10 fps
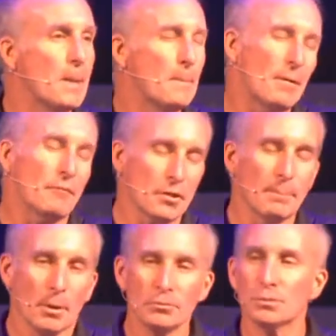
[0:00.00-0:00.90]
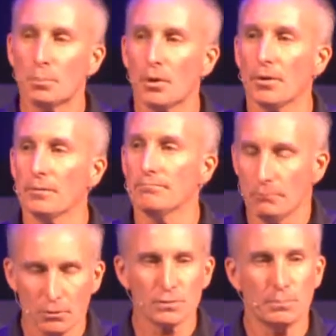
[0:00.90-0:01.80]
But for the most part,
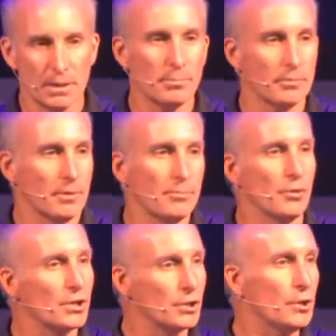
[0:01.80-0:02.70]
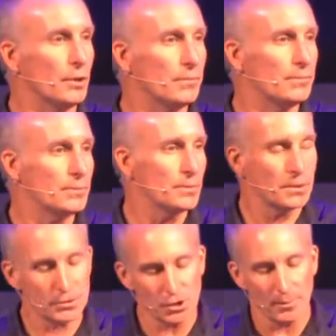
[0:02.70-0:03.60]
most people are pretty good, doing a
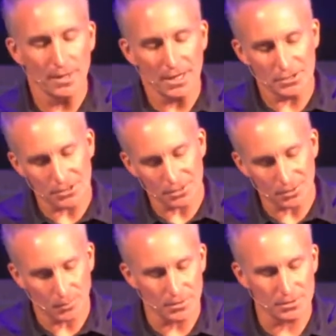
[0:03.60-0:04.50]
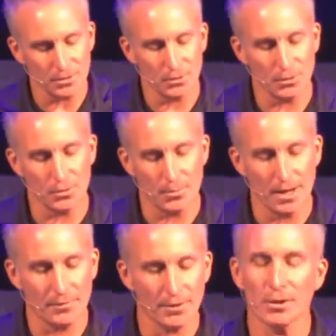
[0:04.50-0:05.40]
good job. It's just the ones that do the
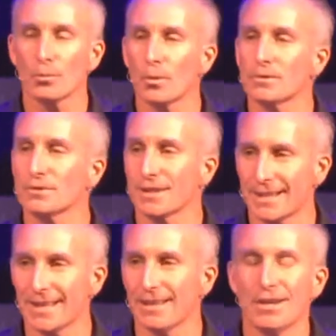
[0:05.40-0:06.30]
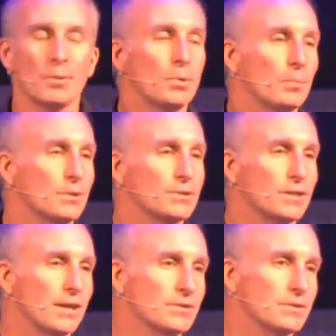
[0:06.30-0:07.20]
bad thing are the ones that get
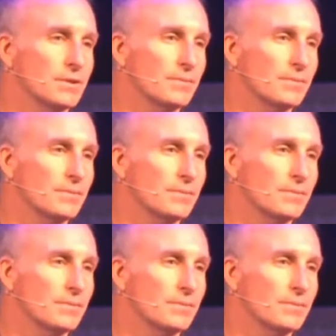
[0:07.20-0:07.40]
publicized.